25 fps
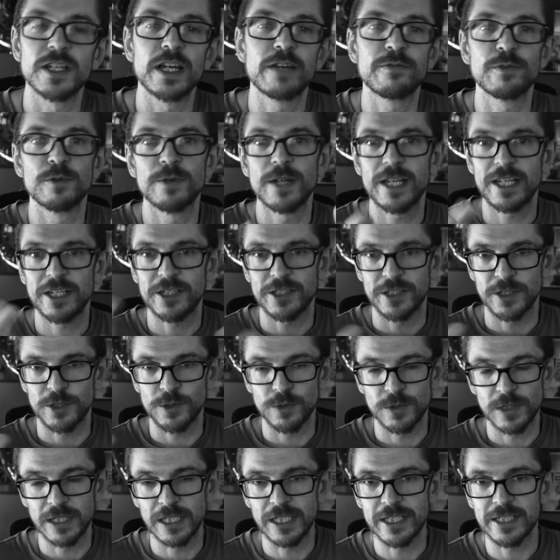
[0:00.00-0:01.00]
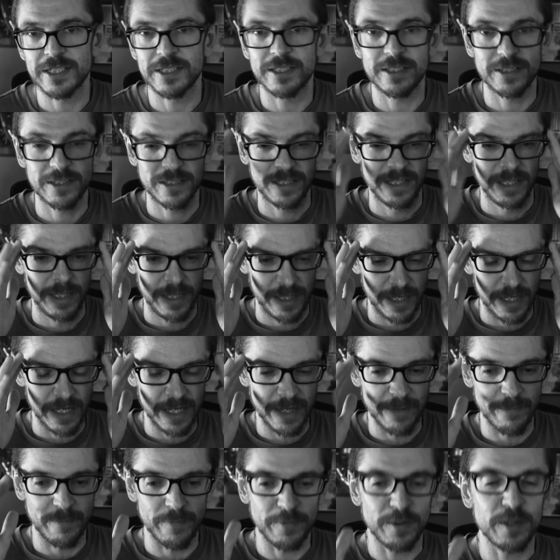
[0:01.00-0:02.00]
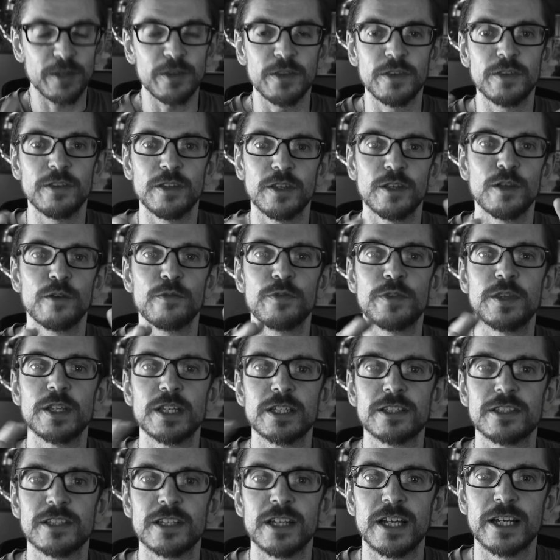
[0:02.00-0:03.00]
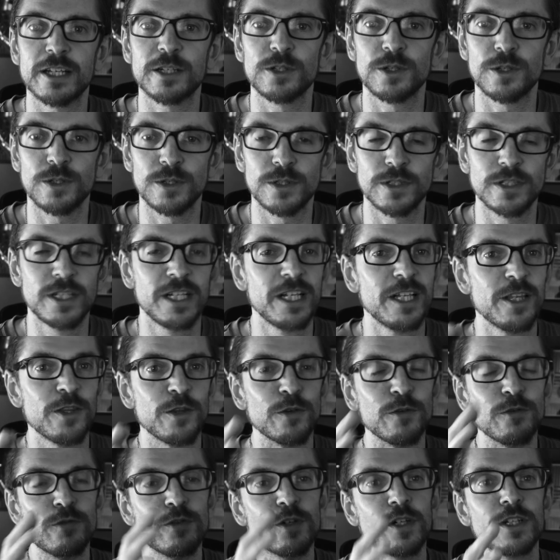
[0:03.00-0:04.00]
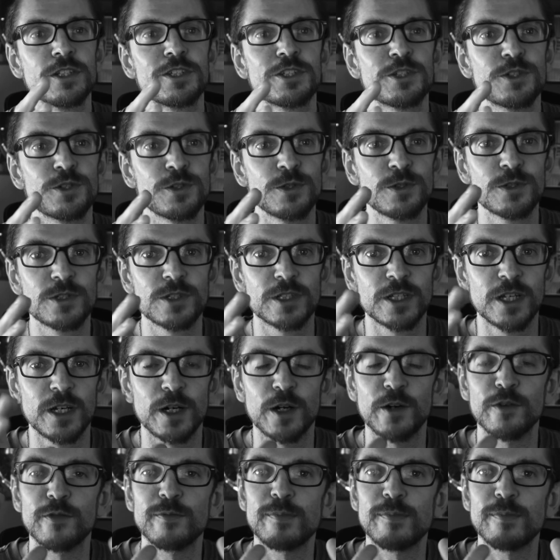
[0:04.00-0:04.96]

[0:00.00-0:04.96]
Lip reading: I've arranged into a list of things that I call the virtues of